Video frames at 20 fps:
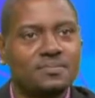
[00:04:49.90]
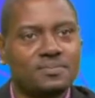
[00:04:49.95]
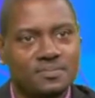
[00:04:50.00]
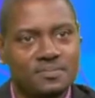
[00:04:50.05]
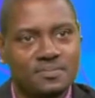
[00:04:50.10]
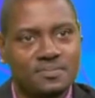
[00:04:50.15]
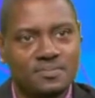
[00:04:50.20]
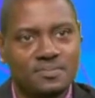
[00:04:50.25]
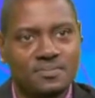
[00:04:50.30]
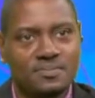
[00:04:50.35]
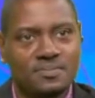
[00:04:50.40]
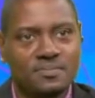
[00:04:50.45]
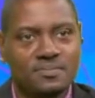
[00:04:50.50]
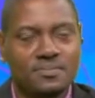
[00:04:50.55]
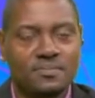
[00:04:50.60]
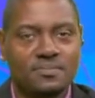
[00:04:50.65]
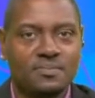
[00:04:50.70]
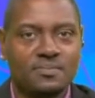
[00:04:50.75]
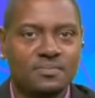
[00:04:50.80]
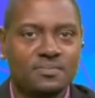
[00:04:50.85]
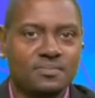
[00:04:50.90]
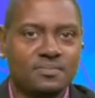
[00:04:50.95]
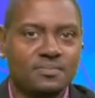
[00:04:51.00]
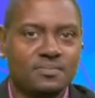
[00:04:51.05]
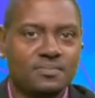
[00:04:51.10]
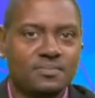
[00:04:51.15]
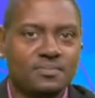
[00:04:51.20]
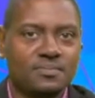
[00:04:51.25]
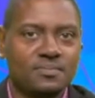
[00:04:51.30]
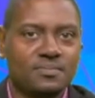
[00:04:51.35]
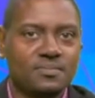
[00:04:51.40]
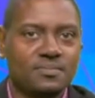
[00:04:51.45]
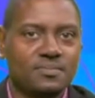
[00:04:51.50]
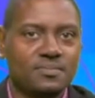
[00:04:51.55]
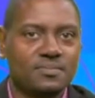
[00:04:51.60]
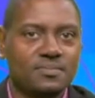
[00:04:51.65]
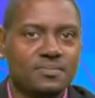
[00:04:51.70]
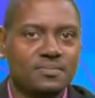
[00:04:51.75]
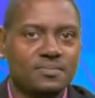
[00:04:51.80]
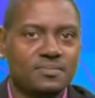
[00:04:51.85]

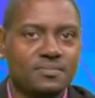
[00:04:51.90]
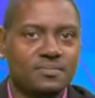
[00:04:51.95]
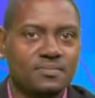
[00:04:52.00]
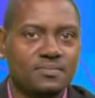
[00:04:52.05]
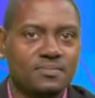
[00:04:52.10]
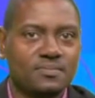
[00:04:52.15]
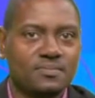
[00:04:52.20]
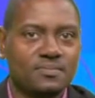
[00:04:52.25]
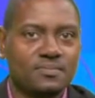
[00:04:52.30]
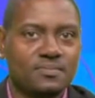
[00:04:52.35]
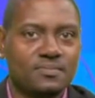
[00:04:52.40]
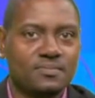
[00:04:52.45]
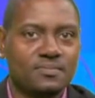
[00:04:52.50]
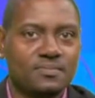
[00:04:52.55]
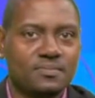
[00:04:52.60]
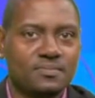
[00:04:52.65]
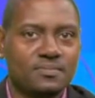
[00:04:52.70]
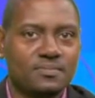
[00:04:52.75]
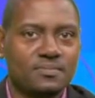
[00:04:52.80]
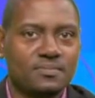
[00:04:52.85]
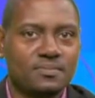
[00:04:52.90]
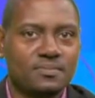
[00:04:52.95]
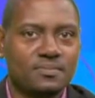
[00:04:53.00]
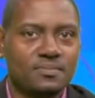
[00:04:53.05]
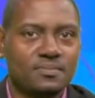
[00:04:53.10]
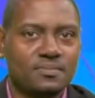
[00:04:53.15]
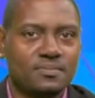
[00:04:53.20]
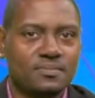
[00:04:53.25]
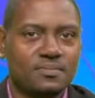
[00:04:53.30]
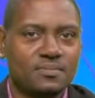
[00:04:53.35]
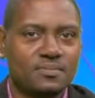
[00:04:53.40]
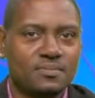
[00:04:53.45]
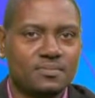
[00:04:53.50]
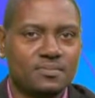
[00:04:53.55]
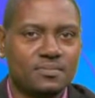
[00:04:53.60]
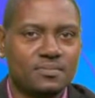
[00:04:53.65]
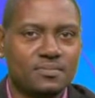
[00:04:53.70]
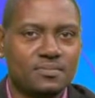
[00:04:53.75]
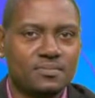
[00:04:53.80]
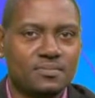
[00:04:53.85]

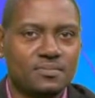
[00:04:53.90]
[no speech]